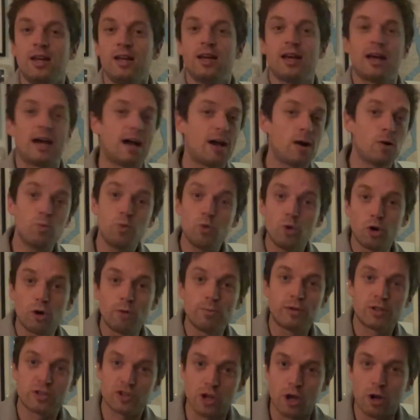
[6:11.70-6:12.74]
How warm
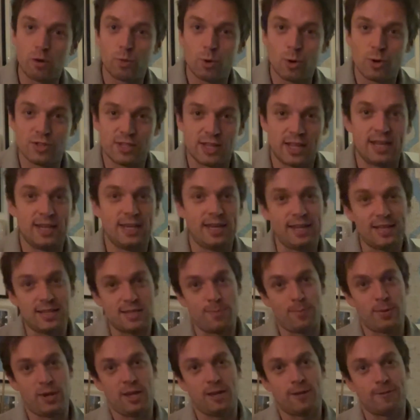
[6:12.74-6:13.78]
does hot water need to
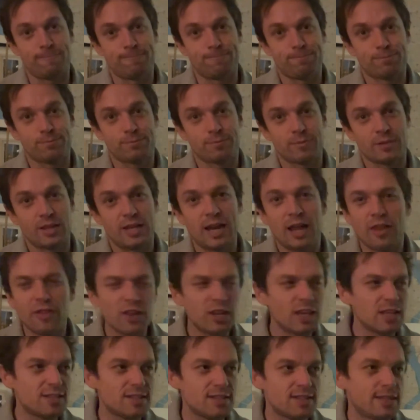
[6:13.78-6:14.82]
be? And I think
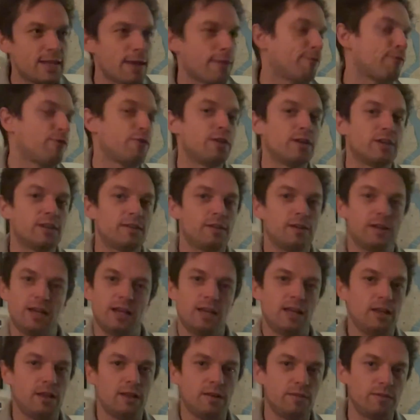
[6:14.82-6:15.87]
this is different,
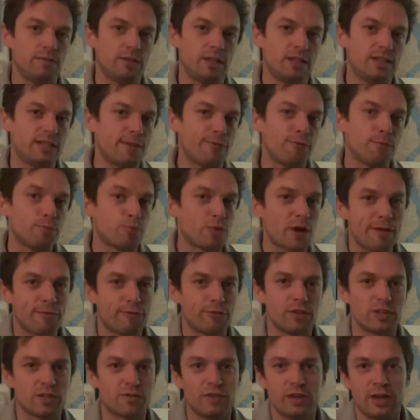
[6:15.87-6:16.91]
a different
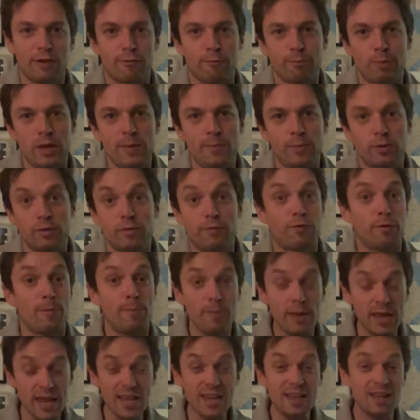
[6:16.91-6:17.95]
preference for different people. For
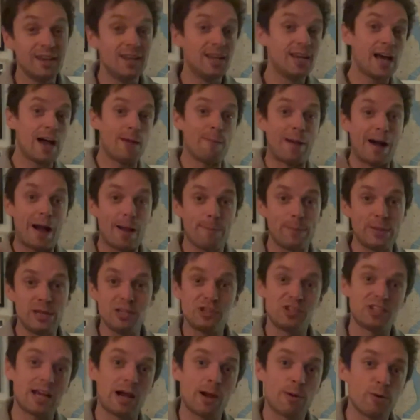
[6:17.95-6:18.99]
me, I'm happy
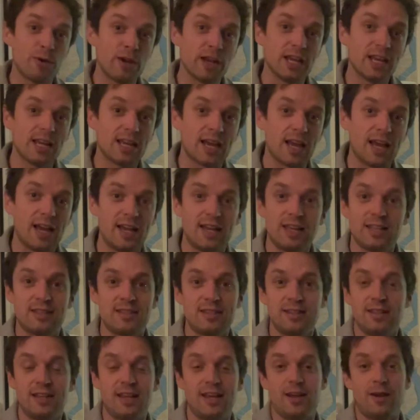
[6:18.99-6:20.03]
showering at
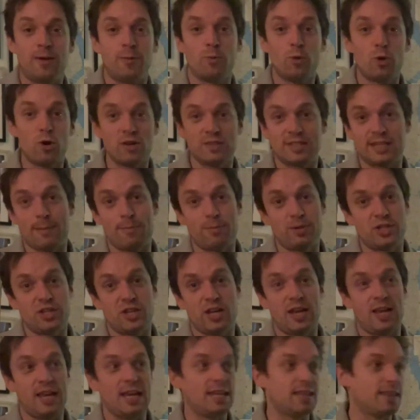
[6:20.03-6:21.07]
a water
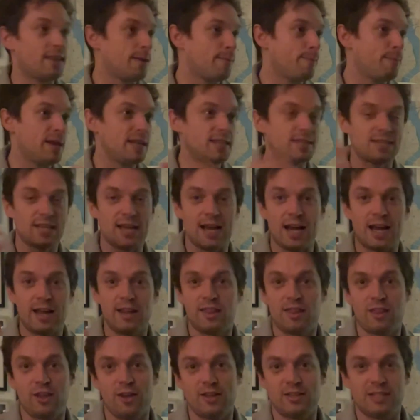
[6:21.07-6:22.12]
temperature in the mid to high
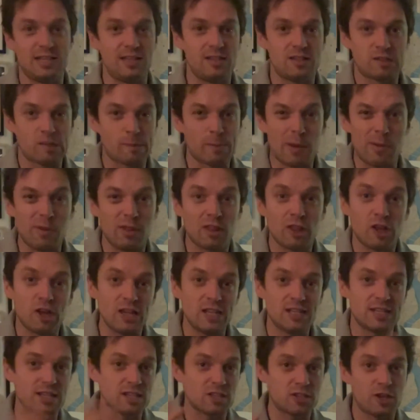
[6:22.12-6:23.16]
30s, so maybe
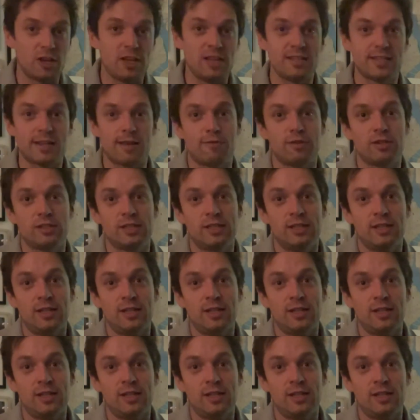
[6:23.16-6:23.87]
36, 37.